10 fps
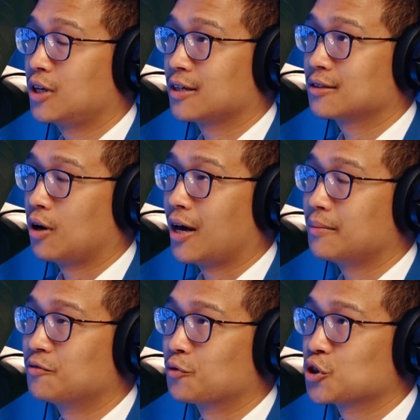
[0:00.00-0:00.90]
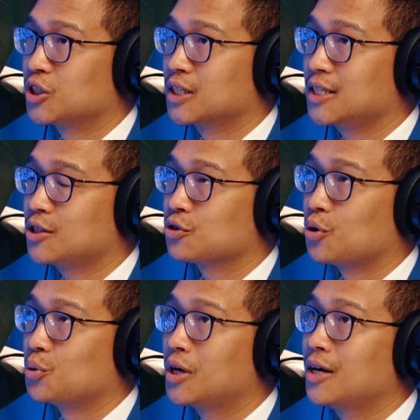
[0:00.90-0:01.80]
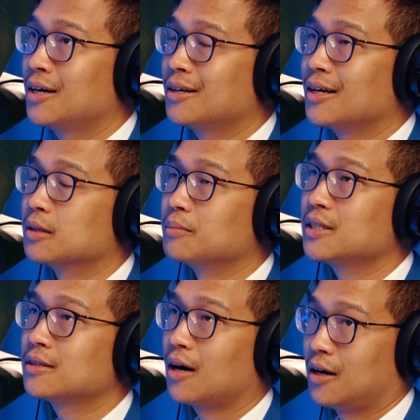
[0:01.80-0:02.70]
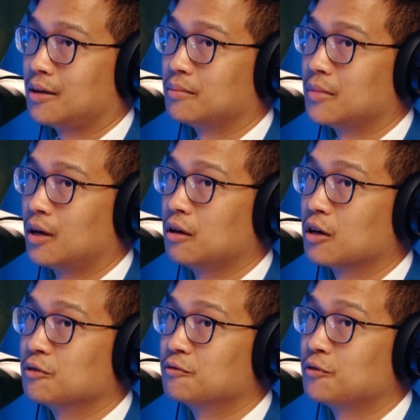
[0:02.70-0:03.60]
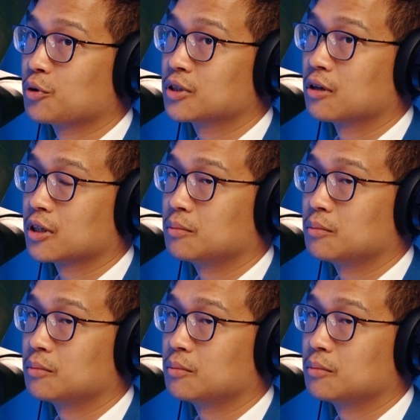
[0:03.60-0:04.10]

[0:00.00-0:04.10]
takes time, unfortunately. So in the meantime, a lot of folks in our